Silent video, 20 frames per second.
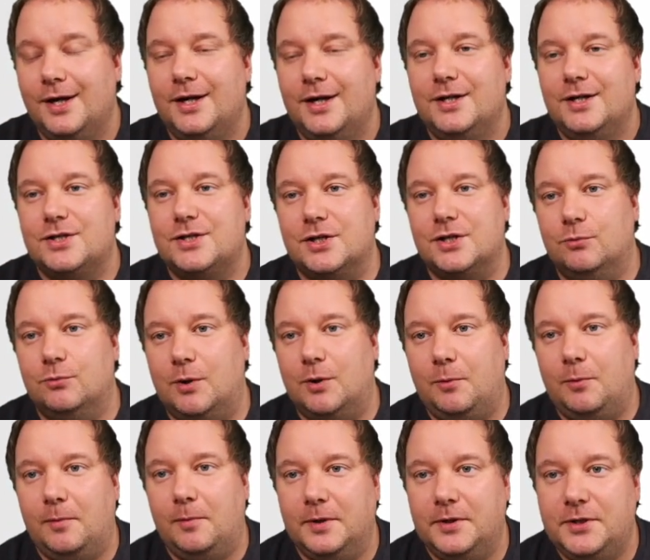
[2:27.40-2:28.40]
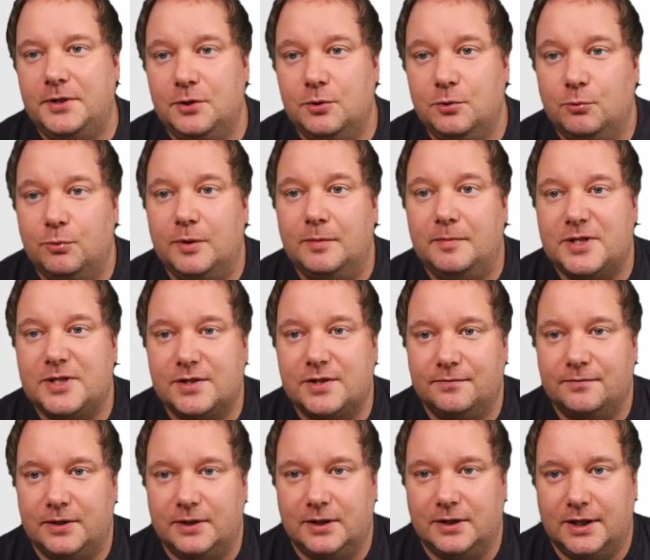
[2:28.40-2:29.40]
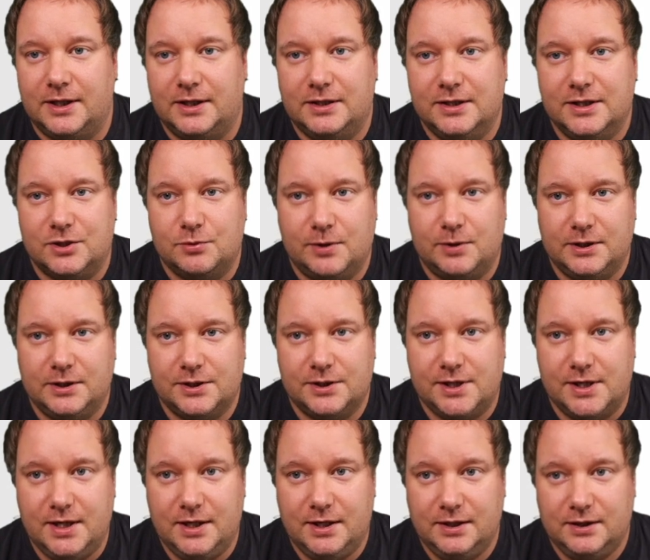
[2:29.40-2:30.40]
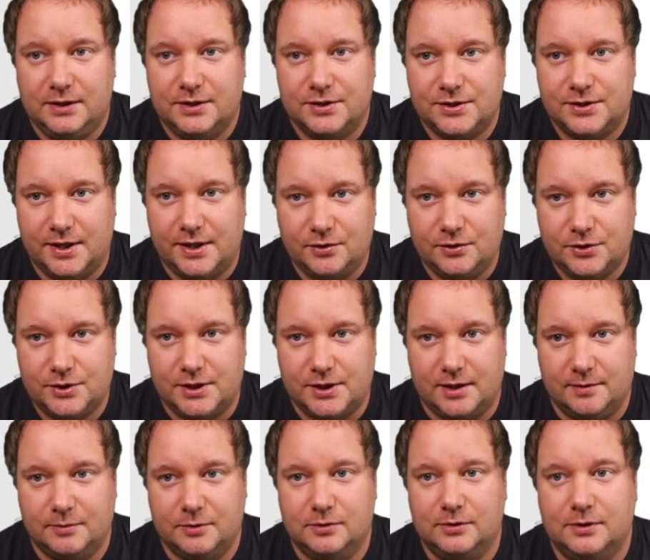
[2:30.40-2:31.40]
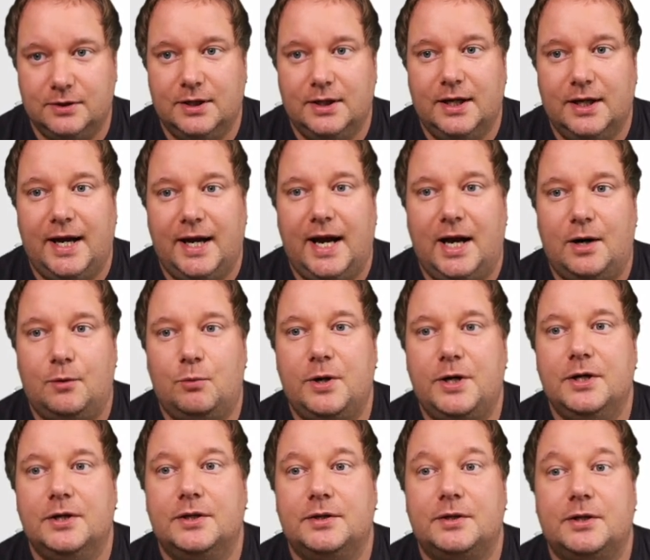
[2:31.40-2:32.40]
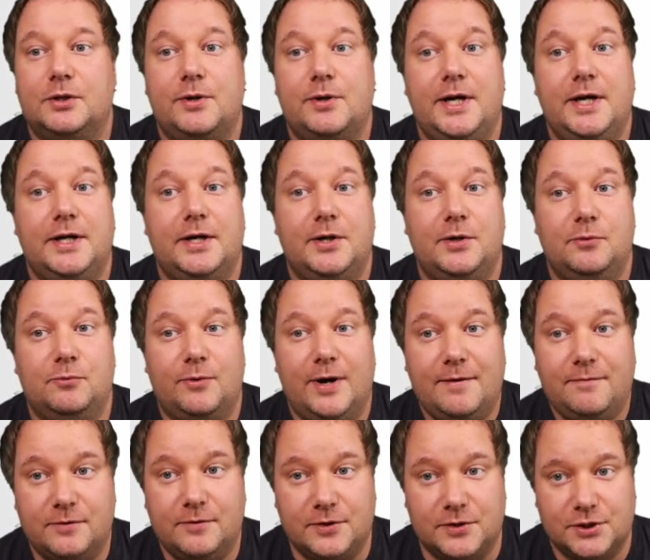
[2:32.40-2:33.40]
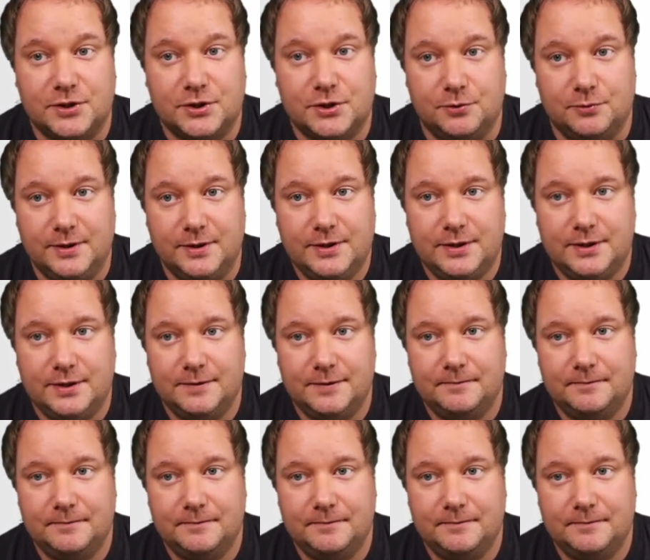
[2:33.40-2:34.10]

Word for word: So what we will do will be something like this. We're going to take the sales table and we're going to create a reference to it.